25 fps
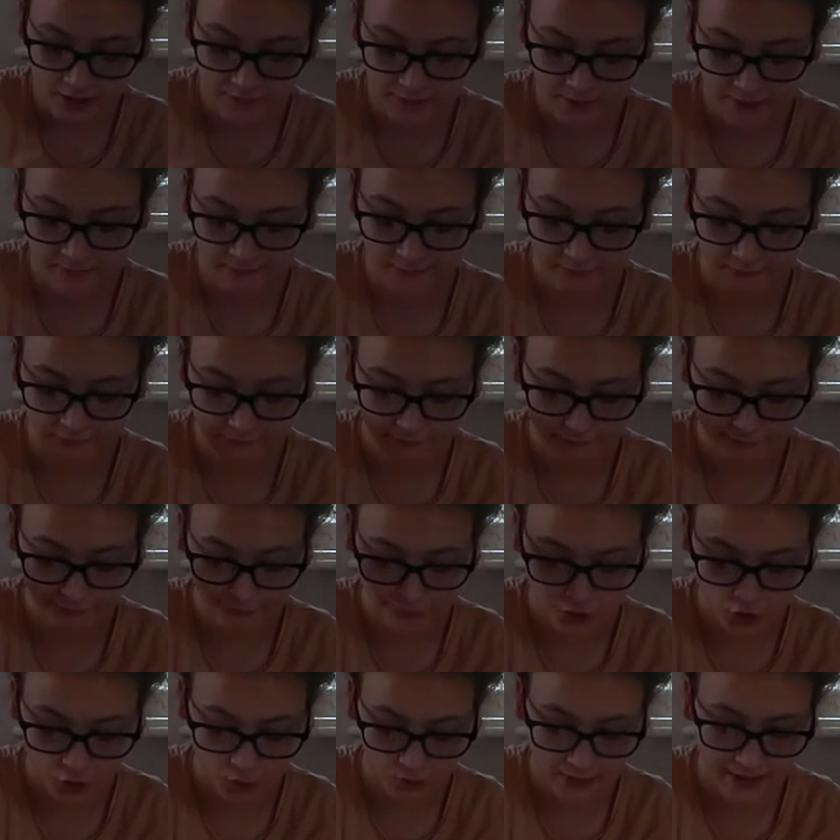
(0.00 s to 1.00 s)
and then
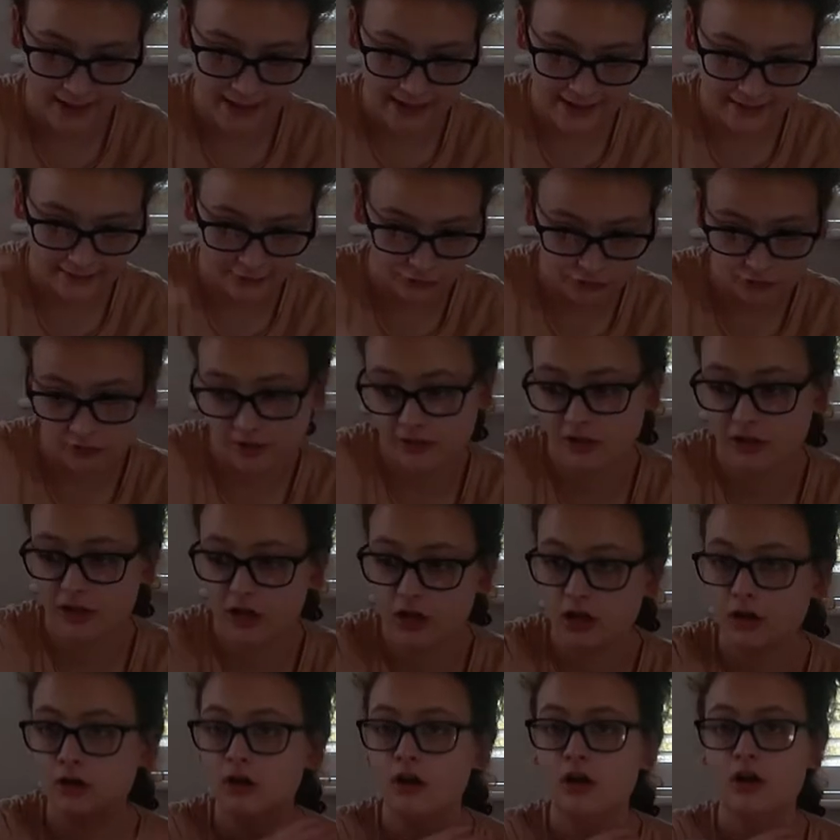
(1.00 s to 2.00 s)
following Adric
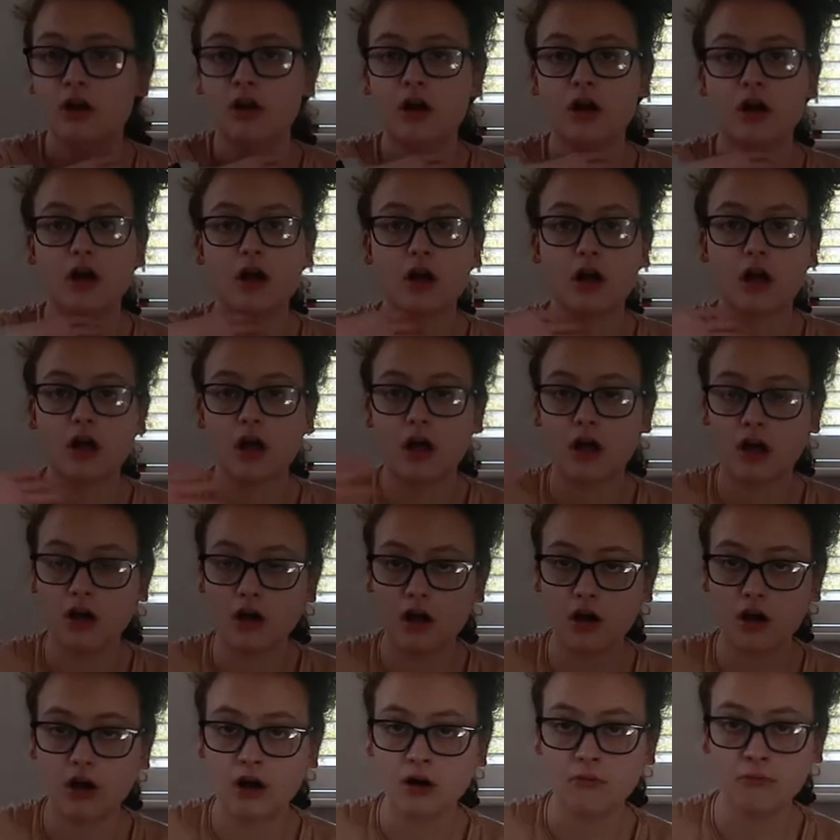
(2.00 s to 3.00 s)

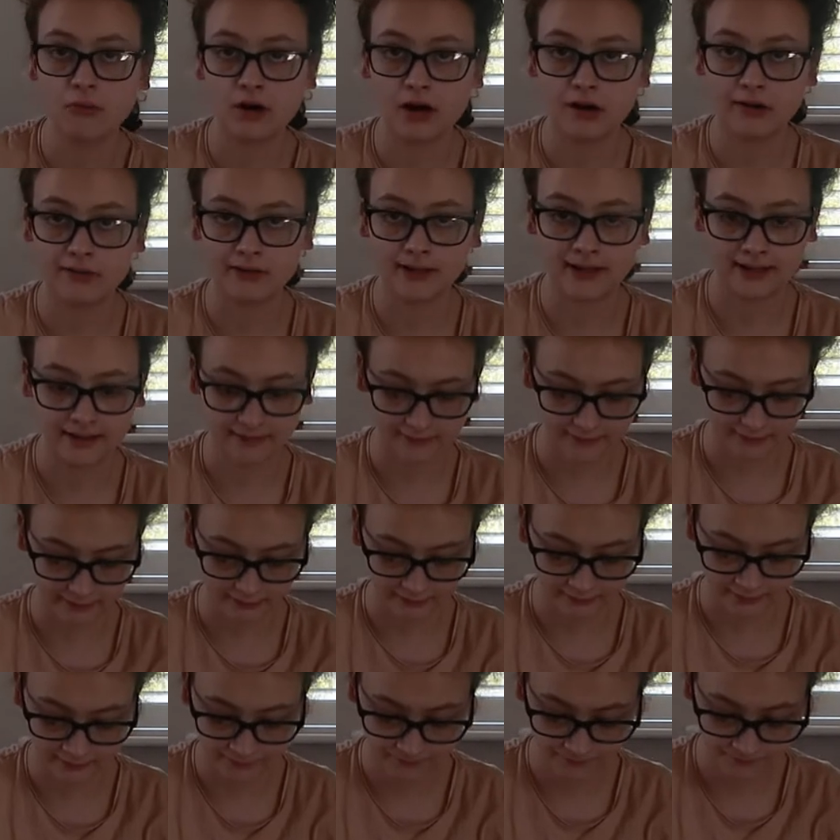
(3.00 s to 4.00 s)
a while
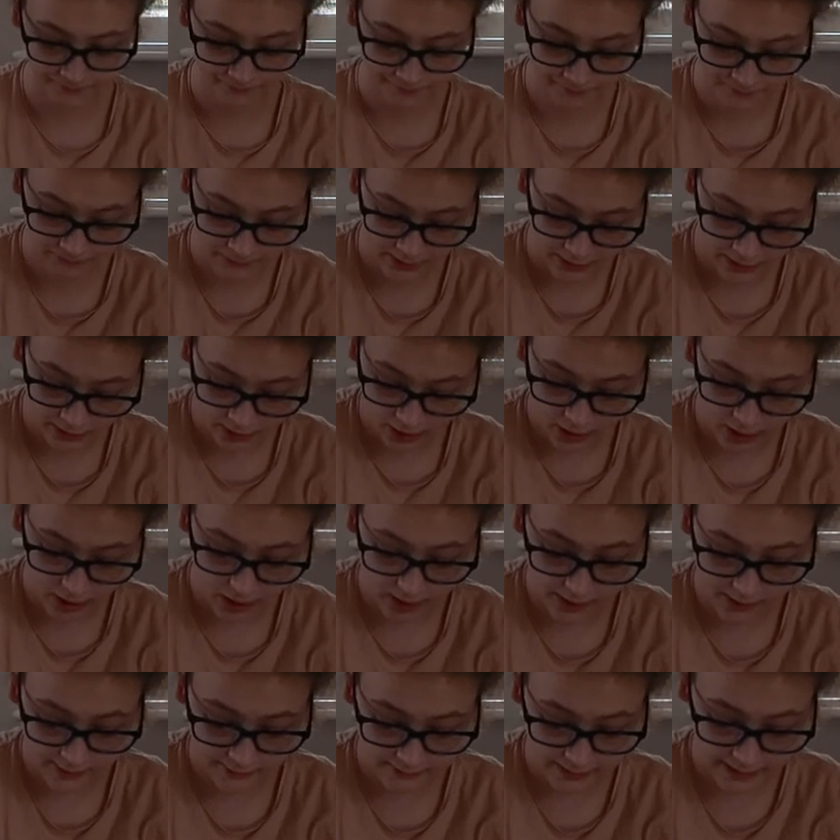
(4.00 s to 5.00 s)
later.
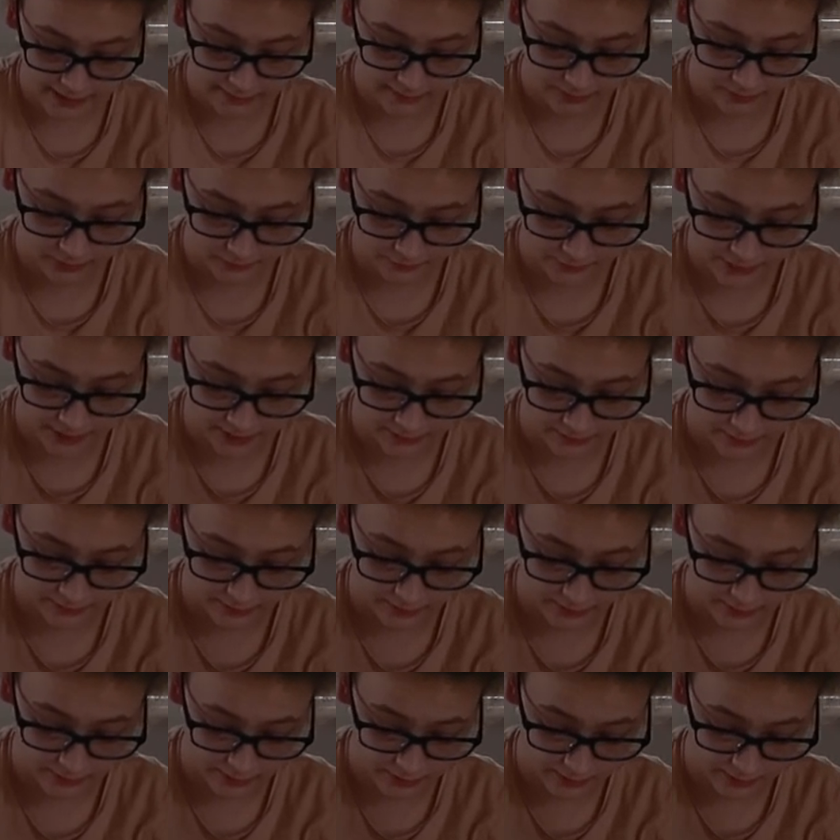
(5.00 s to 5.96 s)
Undated defence